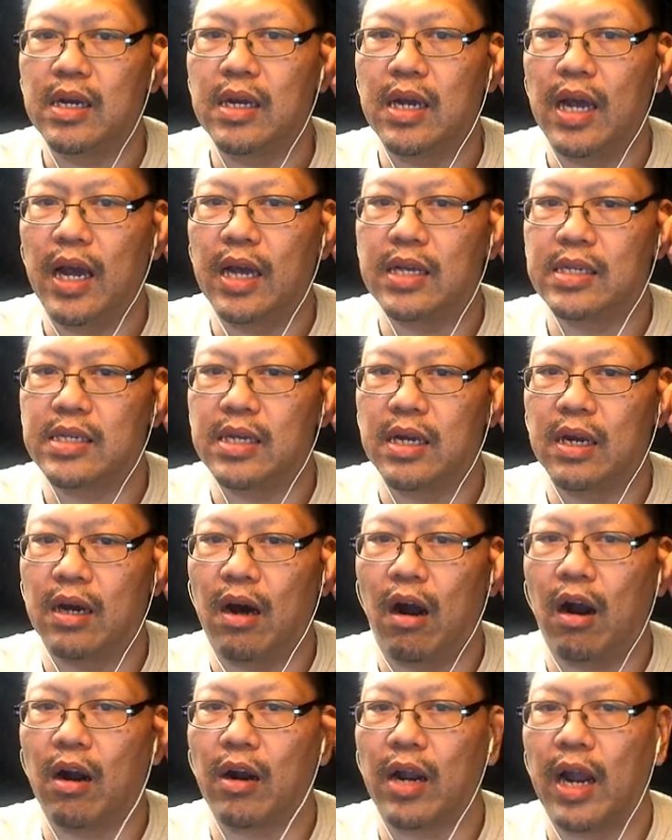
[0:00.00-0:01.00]

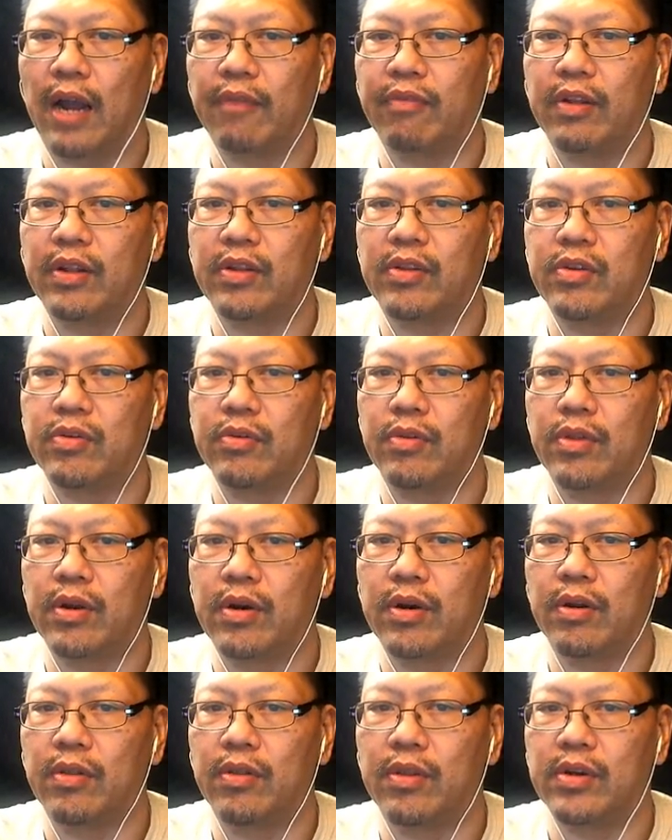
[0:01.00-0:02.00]
archived into
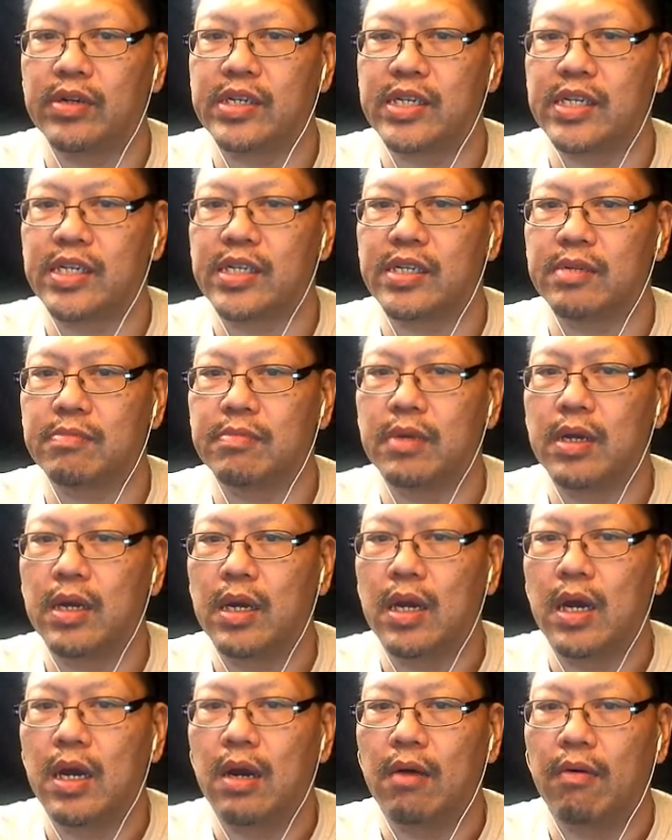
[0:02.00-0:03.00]
their system,
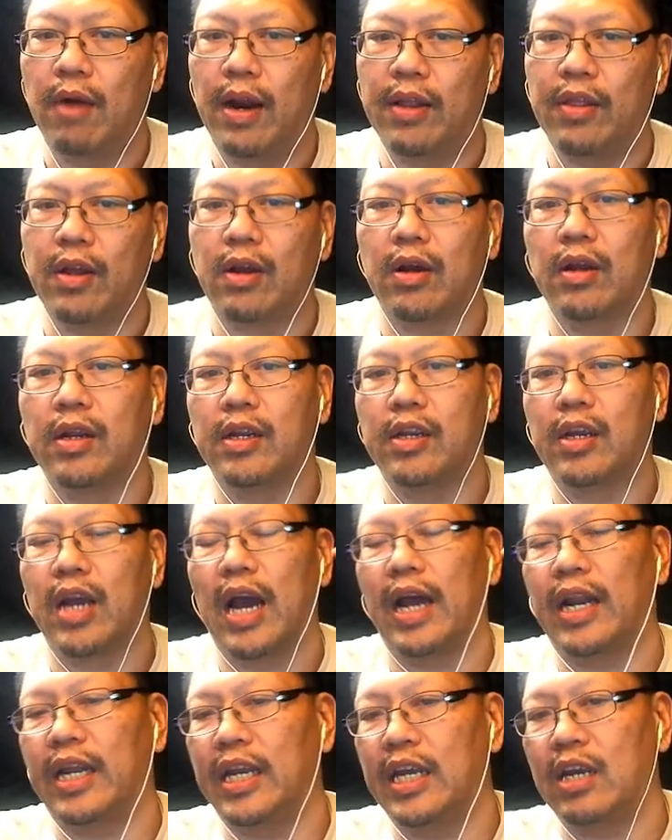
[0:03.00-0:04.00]
right? You
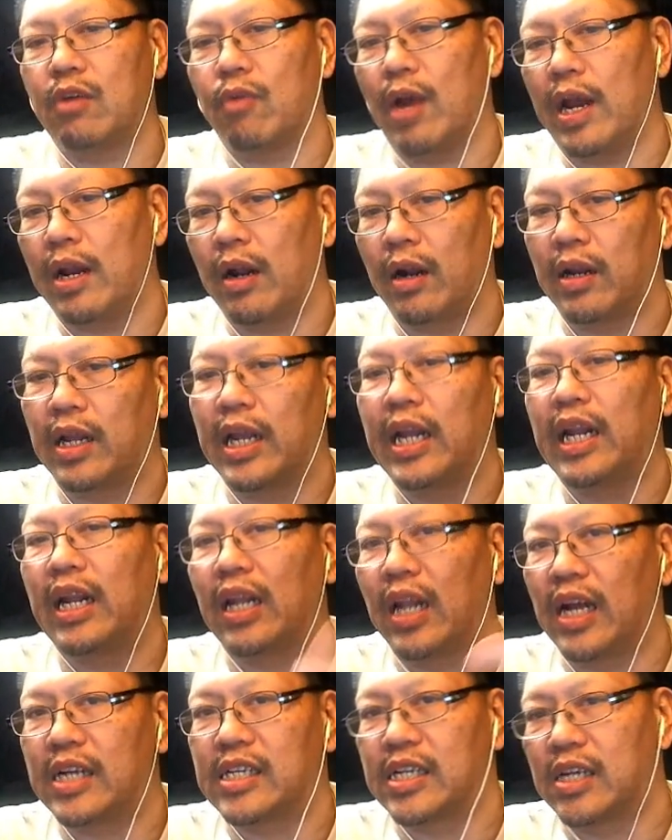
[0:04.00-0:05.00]
got E grade on getting
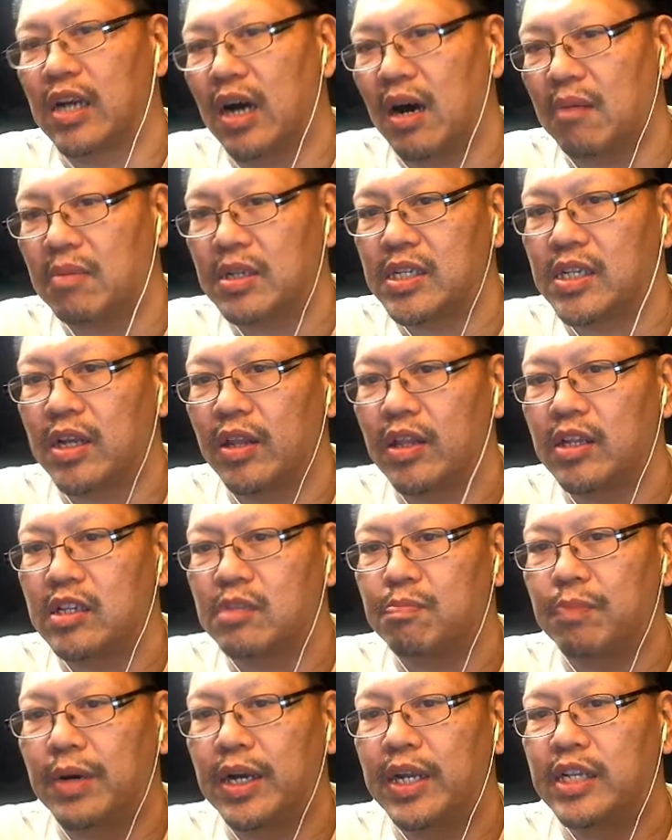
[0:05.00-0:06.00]
likes and comments on this,
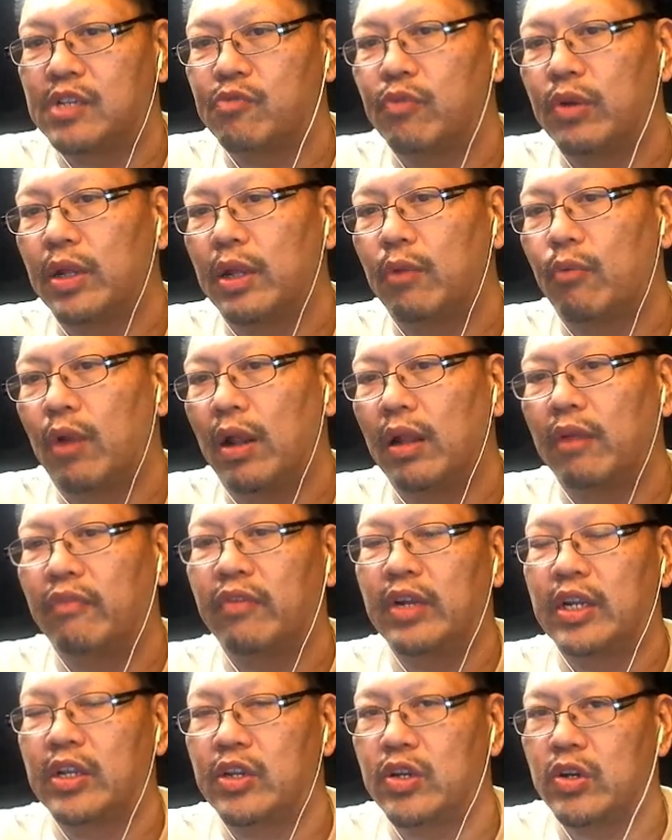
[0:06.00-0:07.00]
but it's really
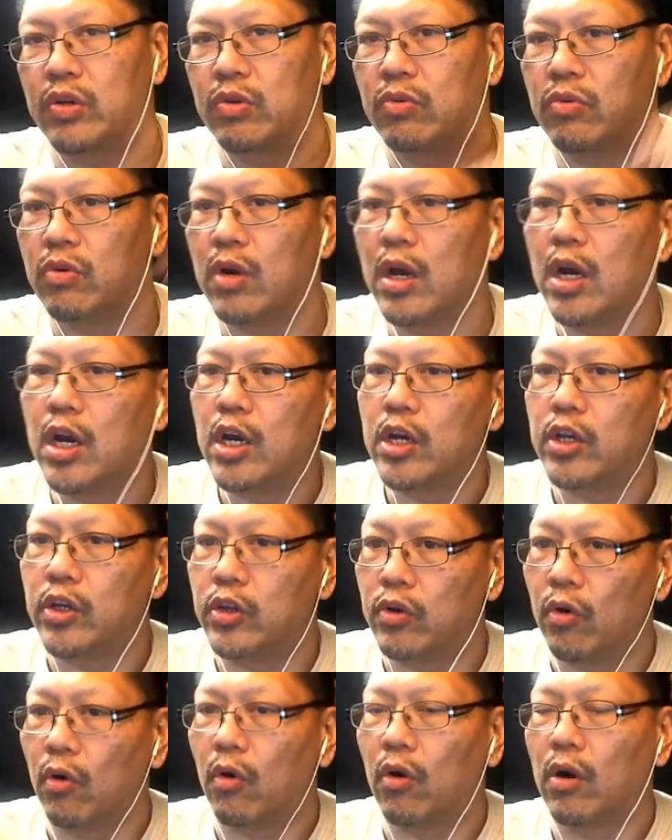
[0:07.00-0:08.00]
relevant to
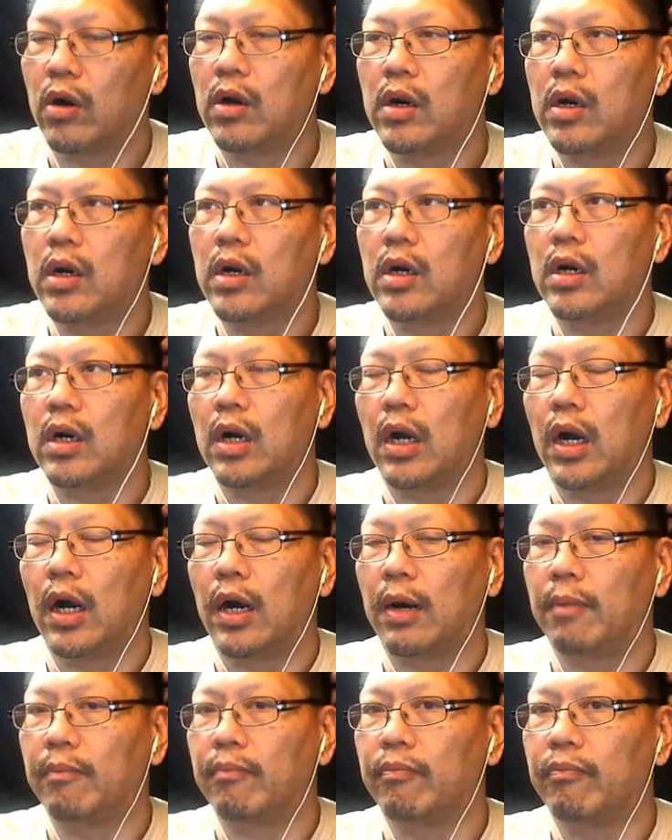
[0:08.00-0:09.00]
your
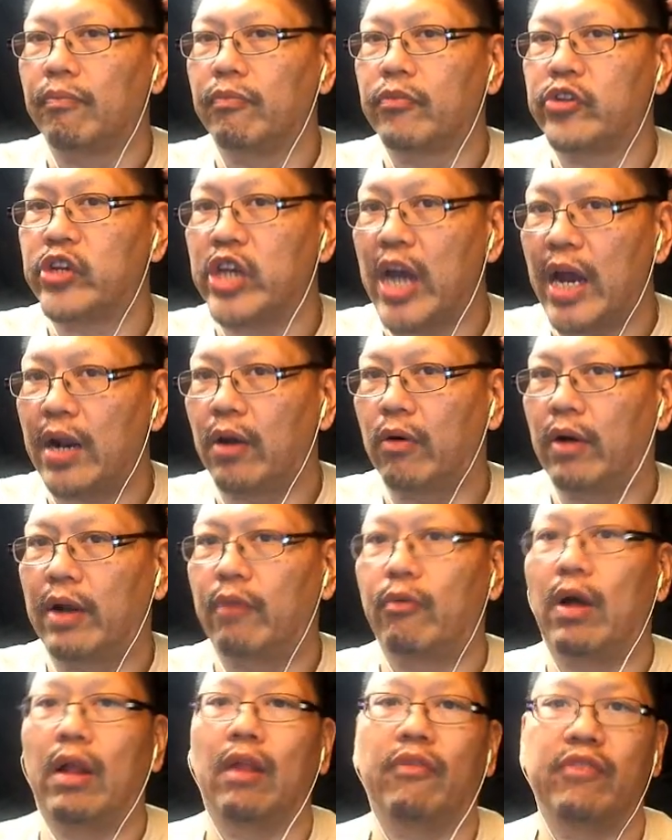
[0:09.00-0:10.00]
channel, and
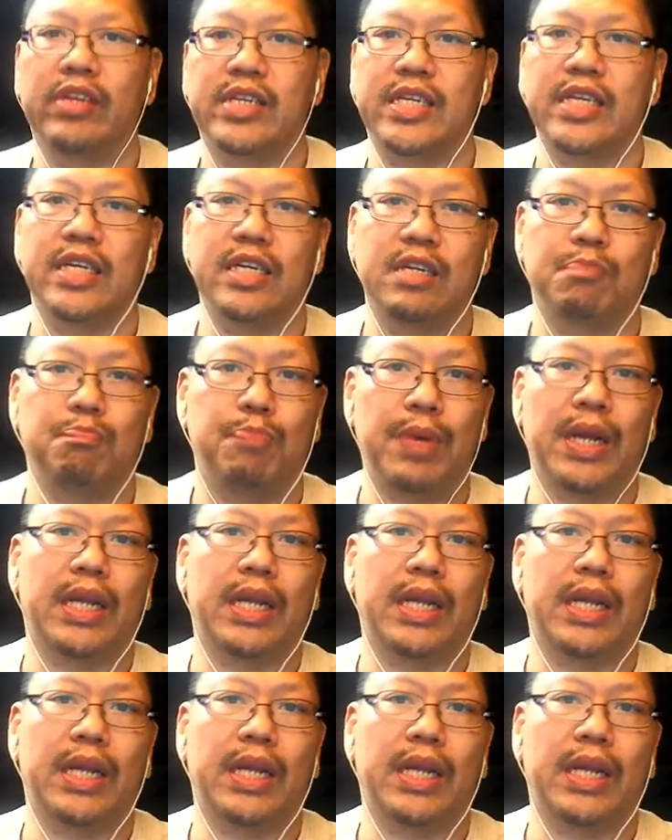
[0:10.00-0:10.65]
relevancy is big